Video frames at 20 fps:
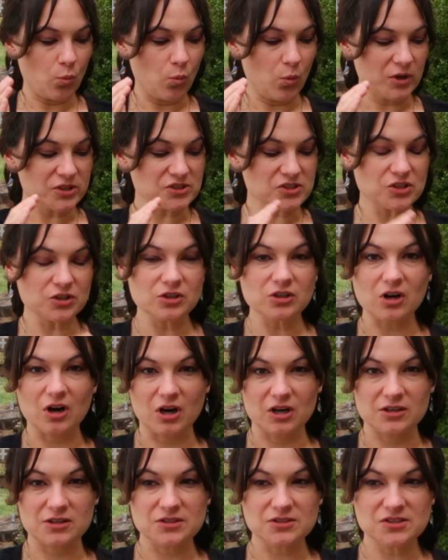Once your
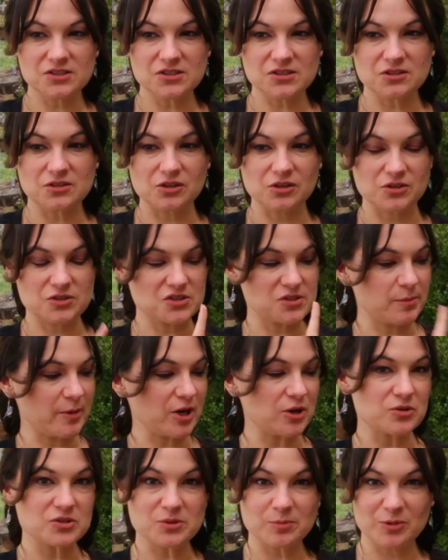guards, your
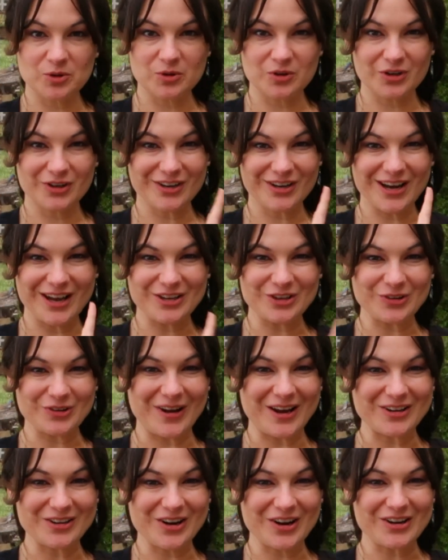sparrow spooker and your
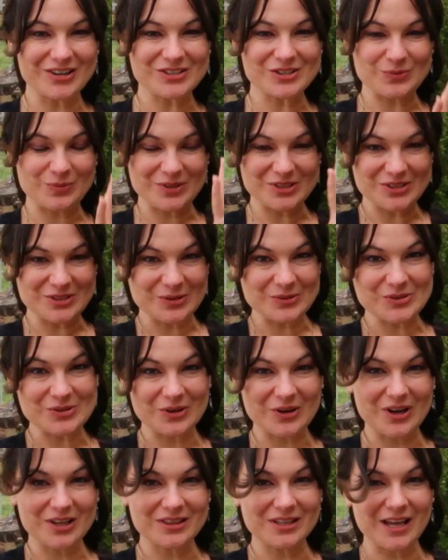wren guards, once those
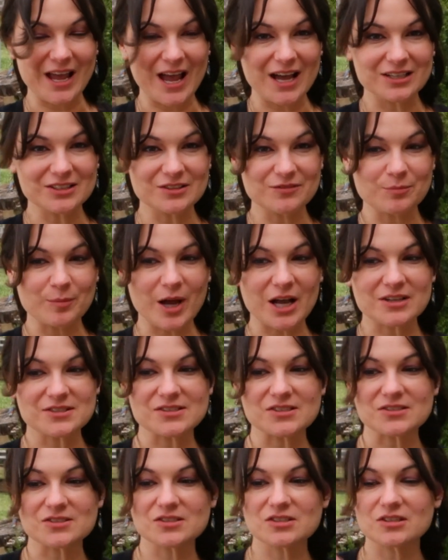are on the active
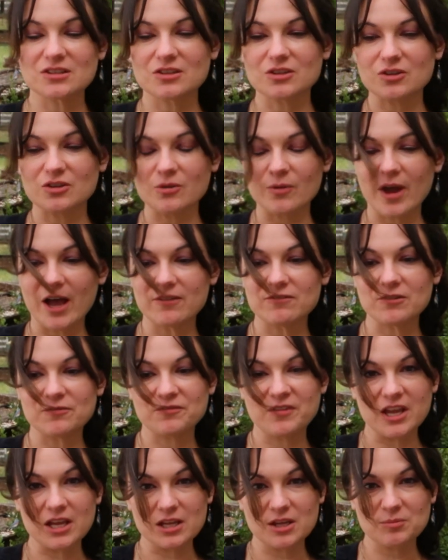boxes, you have a
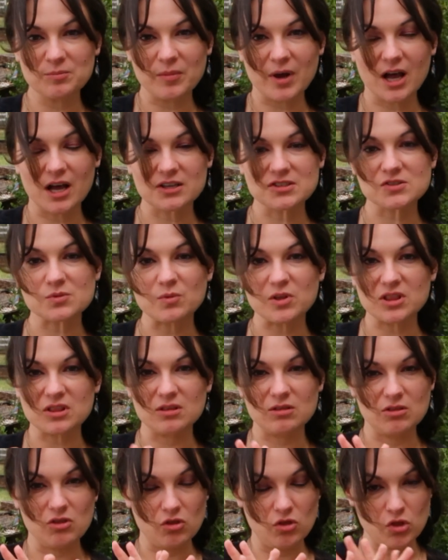vacant box with
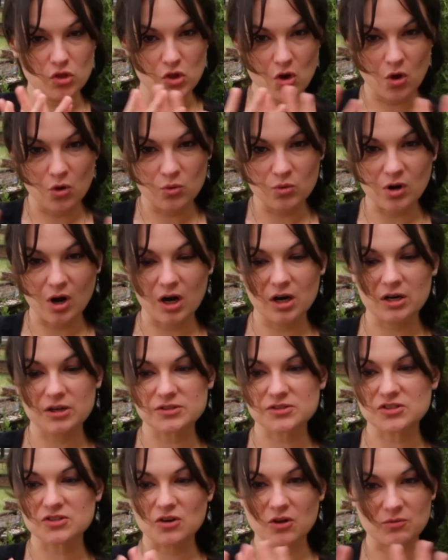no
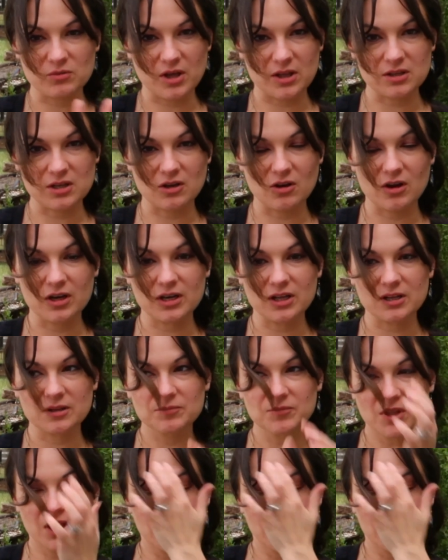guards, no nothing on it.